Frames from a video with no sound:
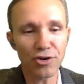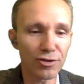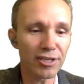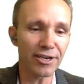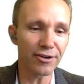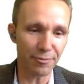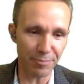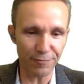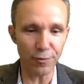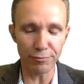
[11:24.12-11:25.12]
Earlier,
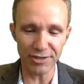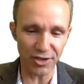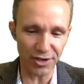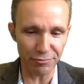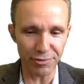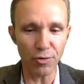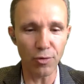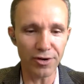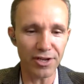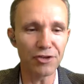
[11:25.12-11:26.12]
before we started
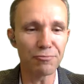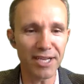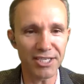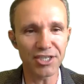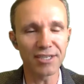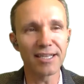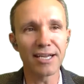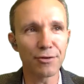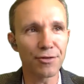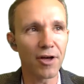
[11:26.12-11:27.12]
recording, you mentioned that
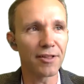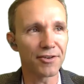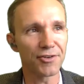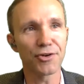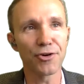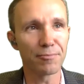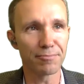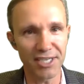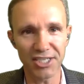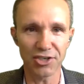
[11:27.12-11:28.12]
you thought the
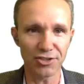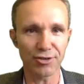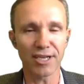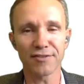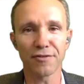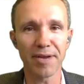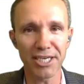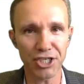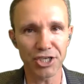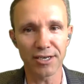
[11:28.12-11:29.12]
term digital
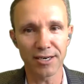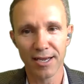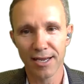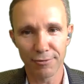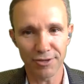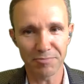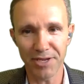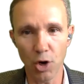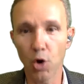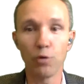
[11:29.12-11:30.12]
transformation was
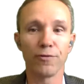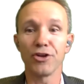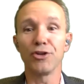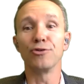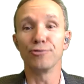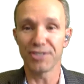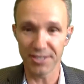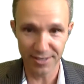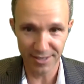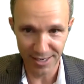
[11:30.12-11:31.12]
being overused.